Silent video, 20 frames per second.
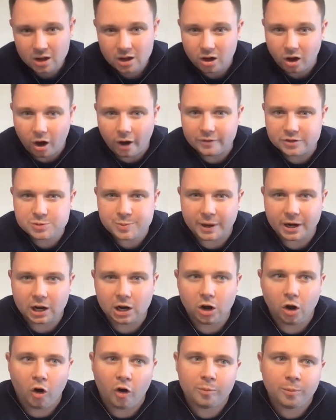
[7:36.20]
I've spent a
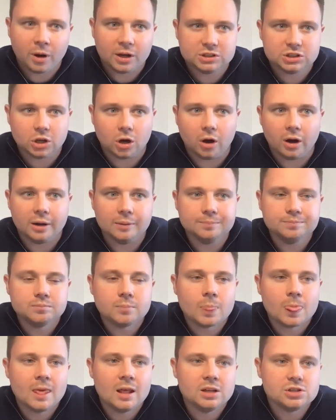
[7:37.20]
lot of my time.
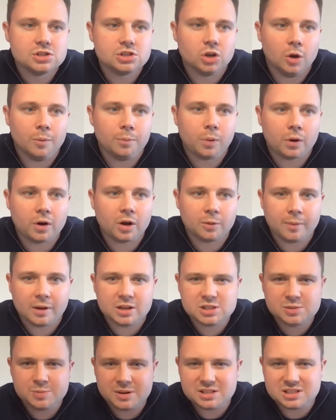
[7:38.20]
So
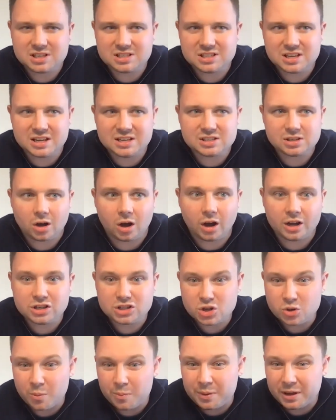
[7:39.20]
product-based businesses, I
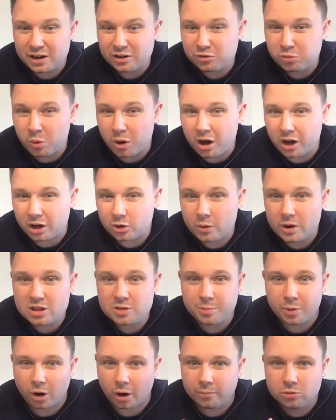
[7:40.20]
do a bit of work with,
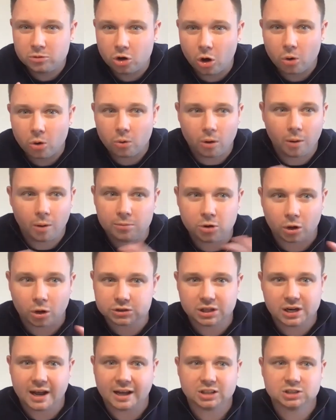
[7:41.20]
but I'm not
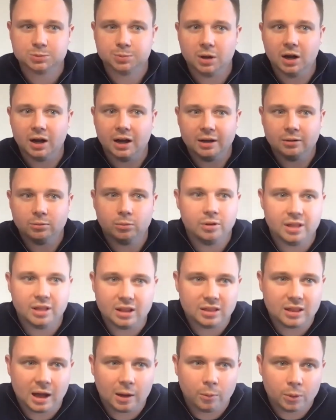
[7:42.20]
an expert
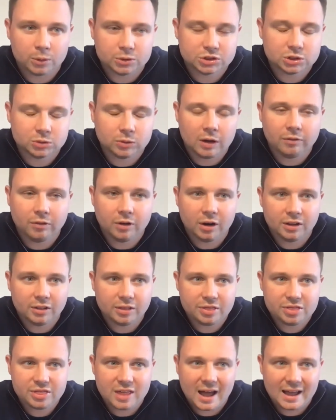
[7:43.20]
within that whatsoever.
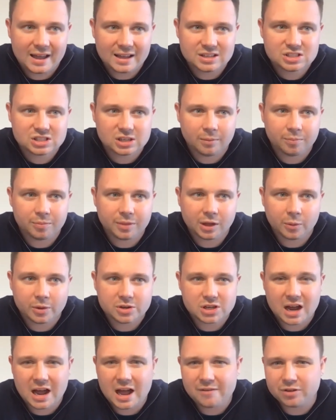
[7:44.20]
That is something which
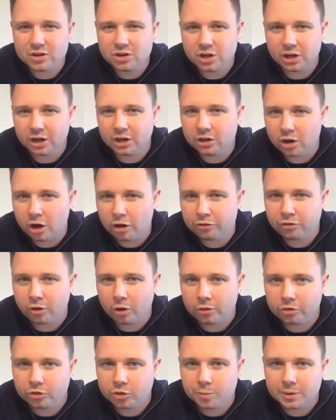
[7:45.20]
I haven't done enough
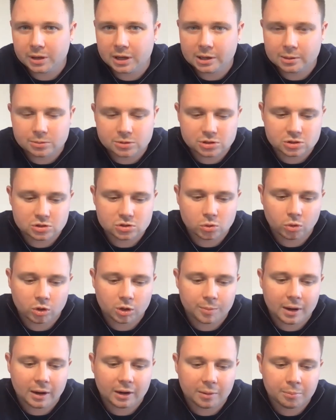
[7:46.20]
on to be able to talk
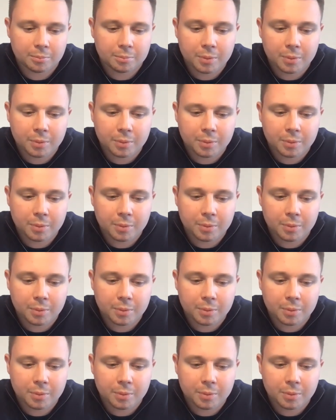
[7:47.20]
about it.